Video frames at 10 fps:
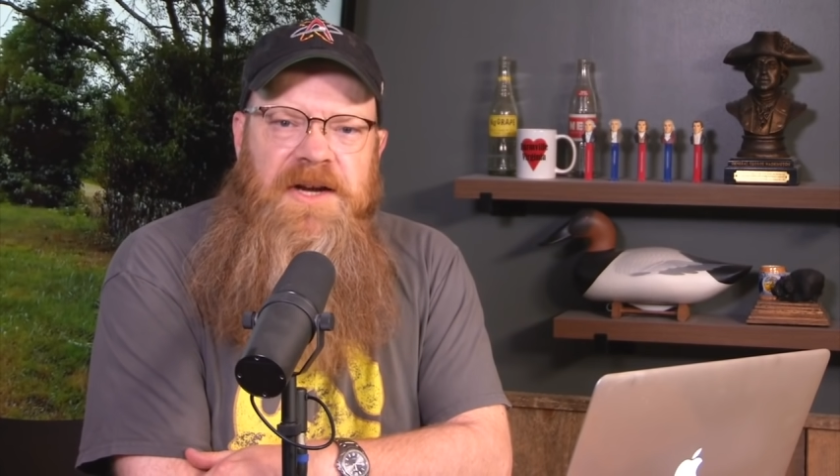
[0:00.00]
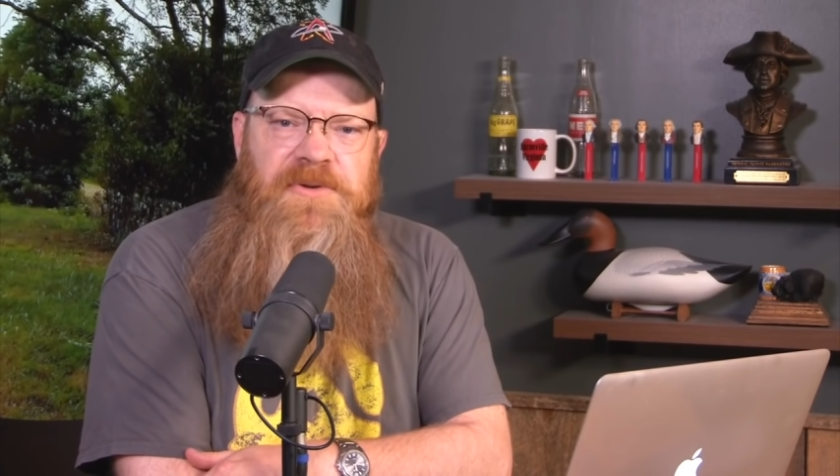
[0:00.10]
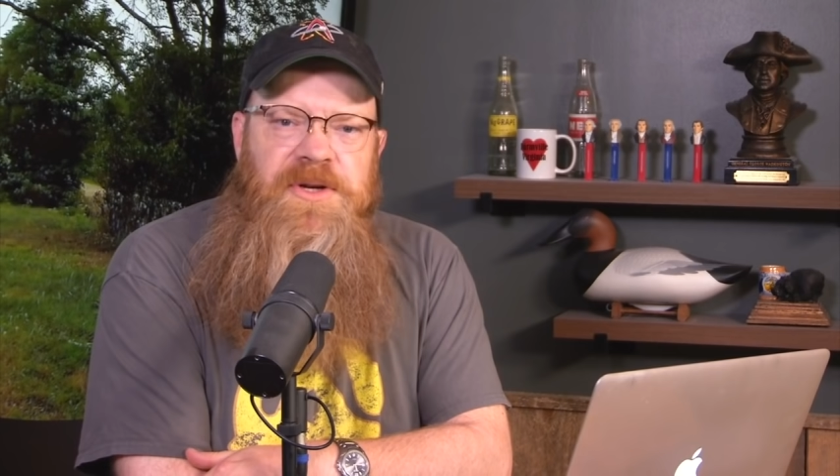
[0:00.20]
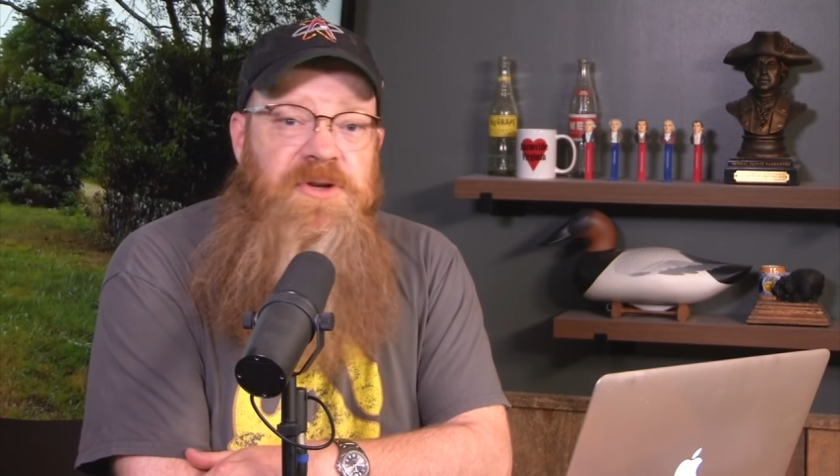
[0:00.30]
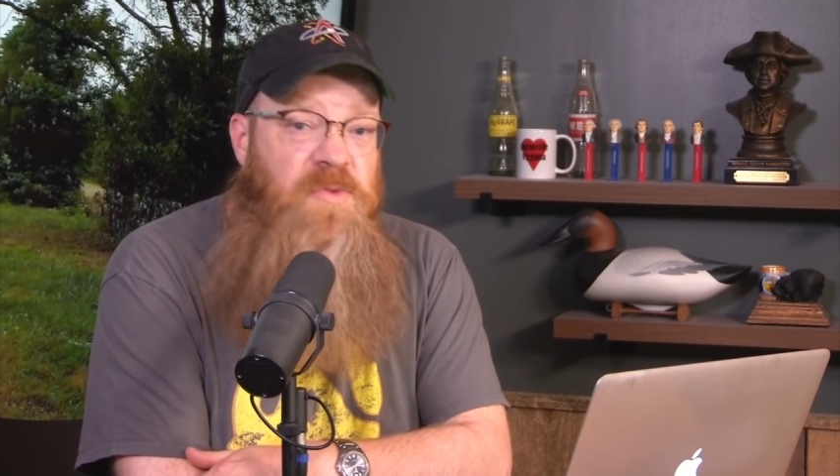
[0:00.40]

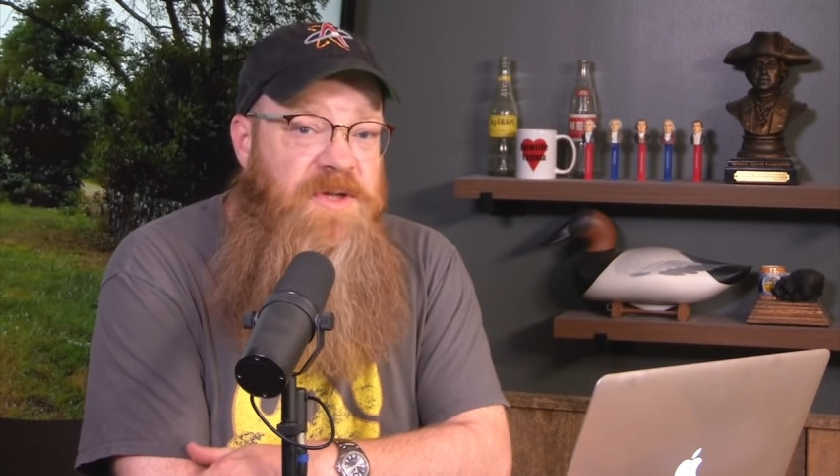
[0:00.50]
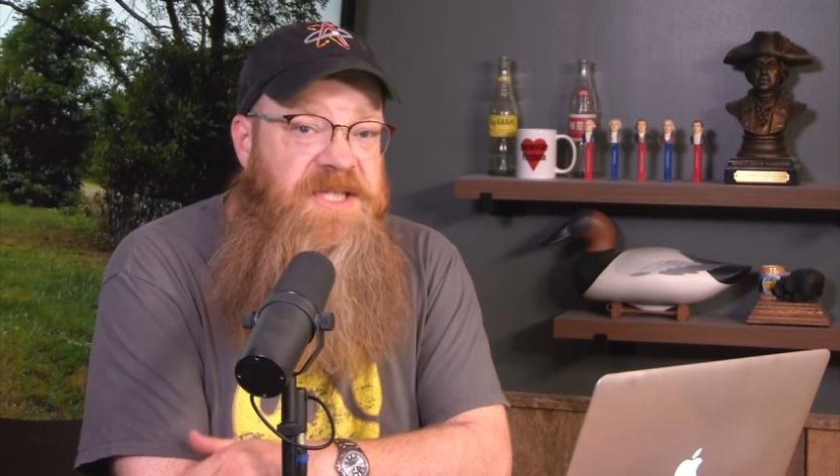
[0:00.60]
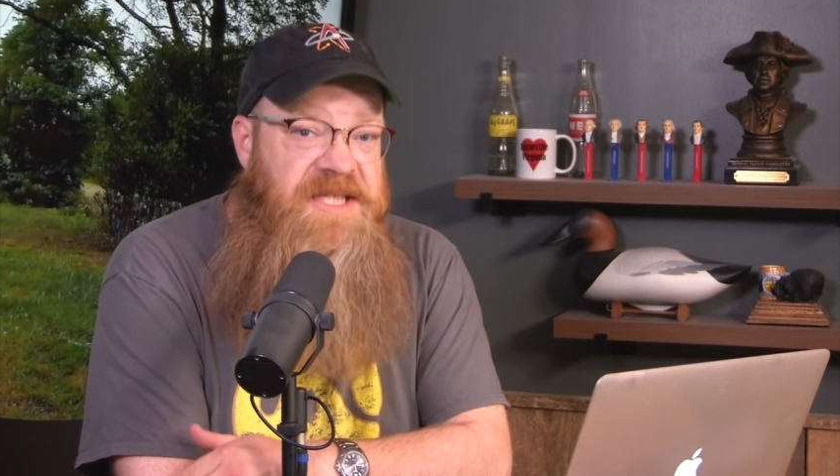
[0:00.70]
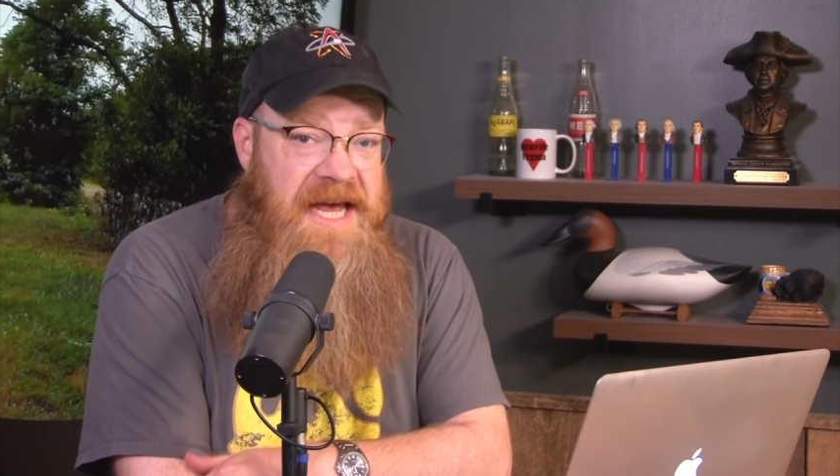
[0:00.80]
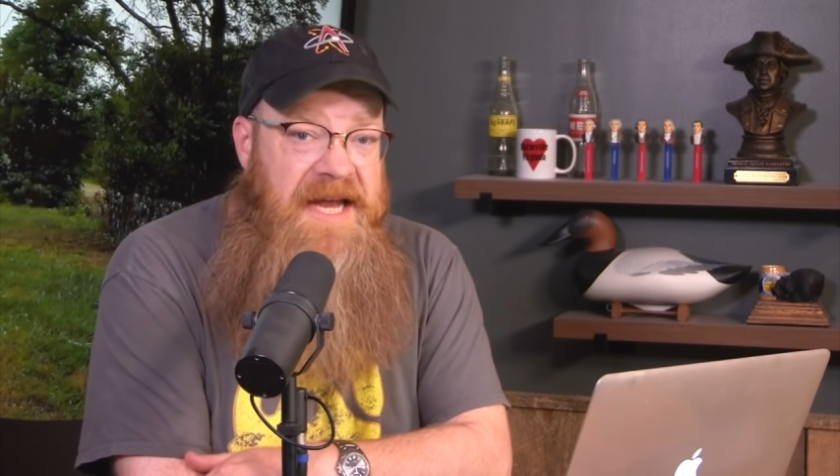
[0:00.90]
country to
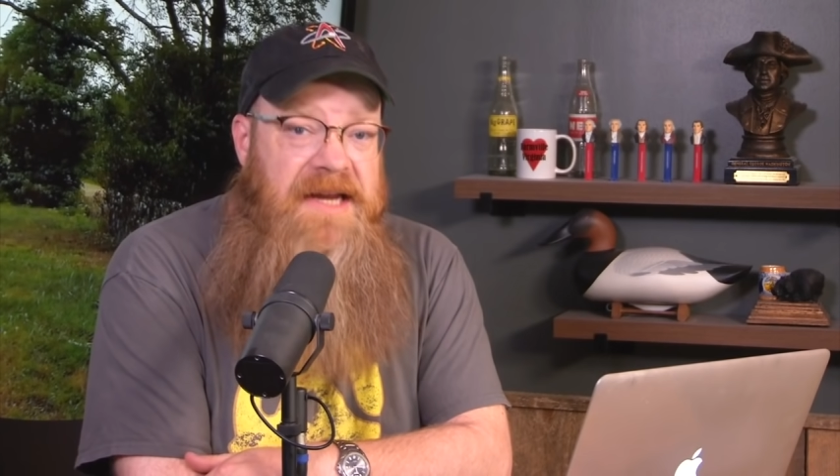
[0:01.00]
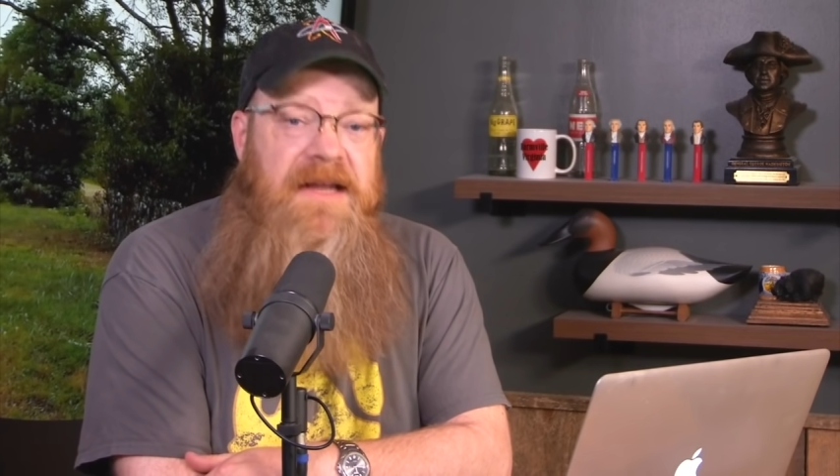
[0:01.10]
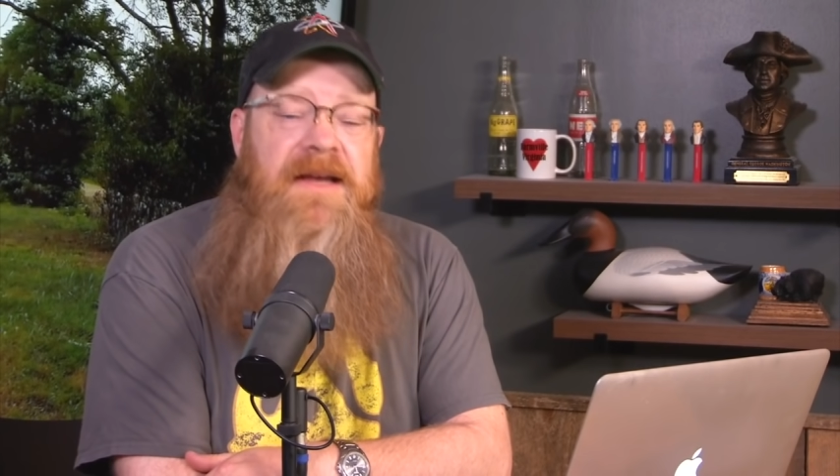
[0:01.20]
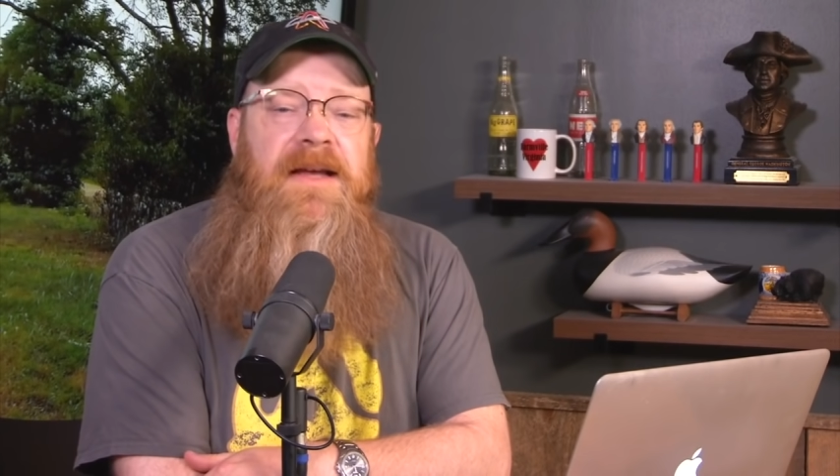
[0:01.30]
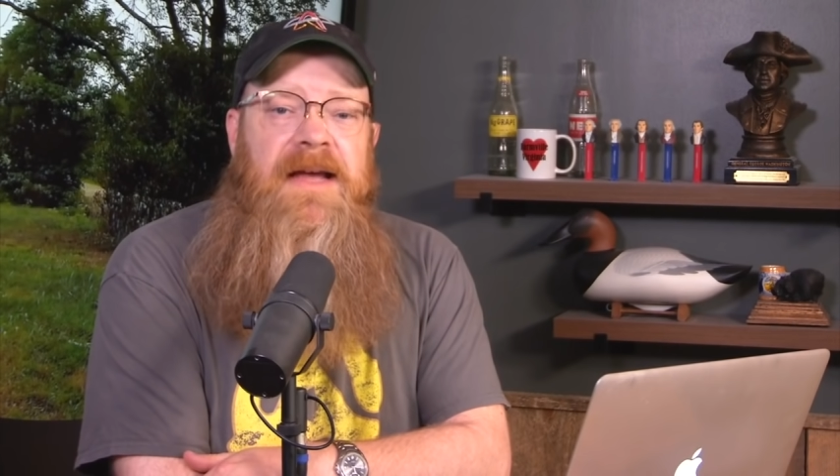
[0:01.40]
rescind